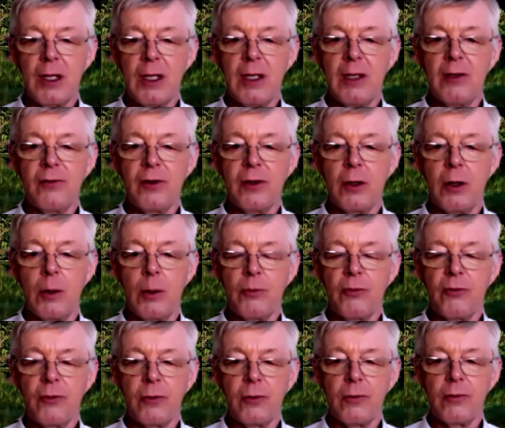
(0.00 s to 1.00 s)
easy
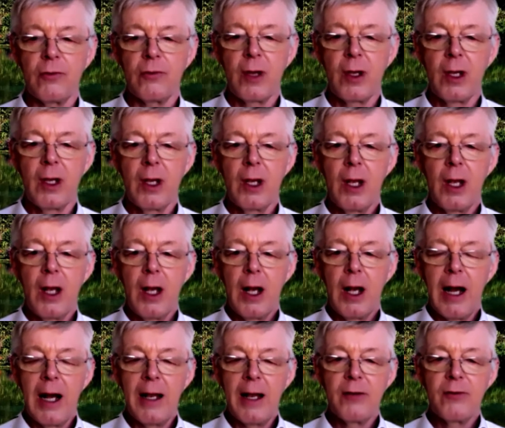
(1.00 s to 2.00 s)
options.
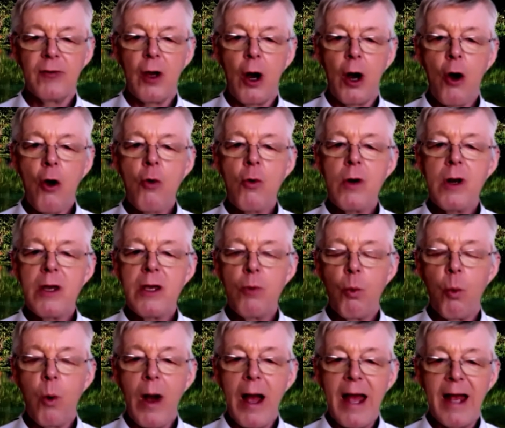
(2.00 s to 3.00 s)
And it's only
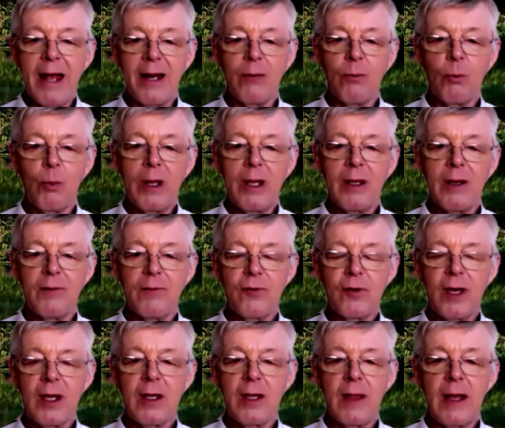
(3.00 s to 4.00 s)
when we have
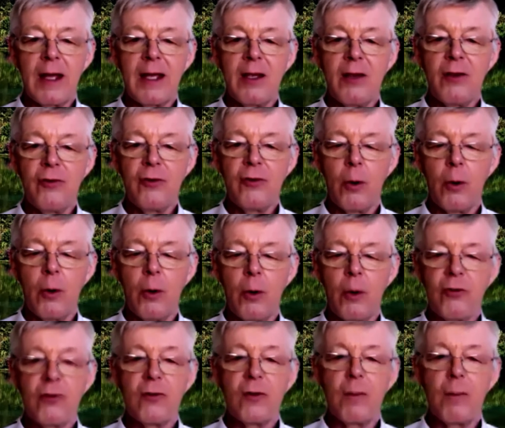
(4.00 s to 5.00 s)
taken that easy
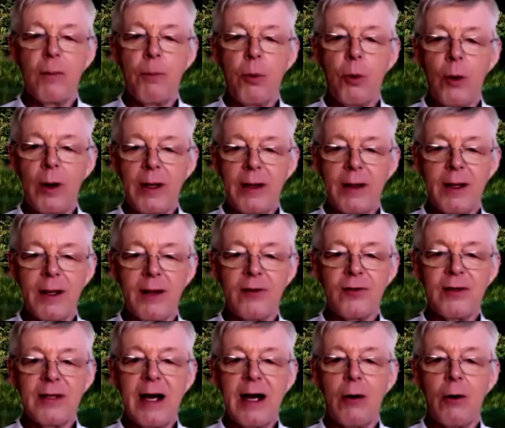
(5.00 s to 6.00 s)
option to the point that it's
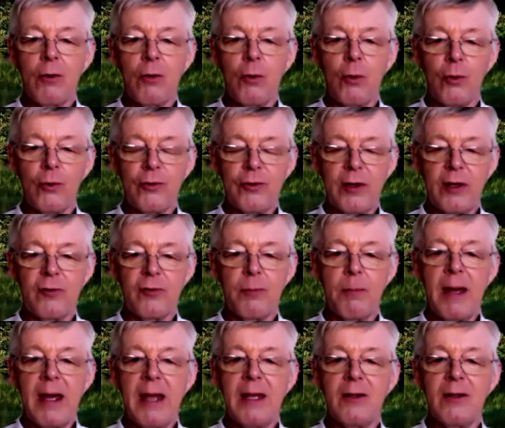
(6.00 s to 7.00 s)
now caused us
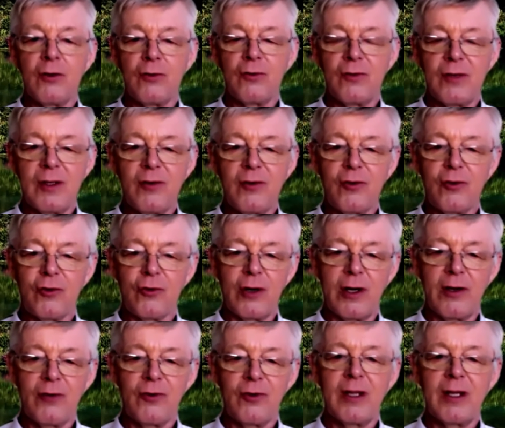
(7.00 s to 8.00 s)
major
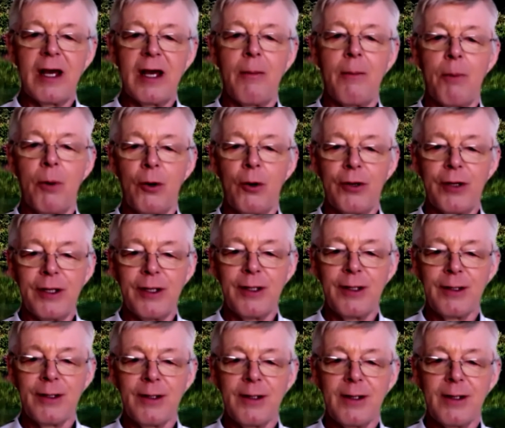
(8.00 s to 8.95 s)
distress in our body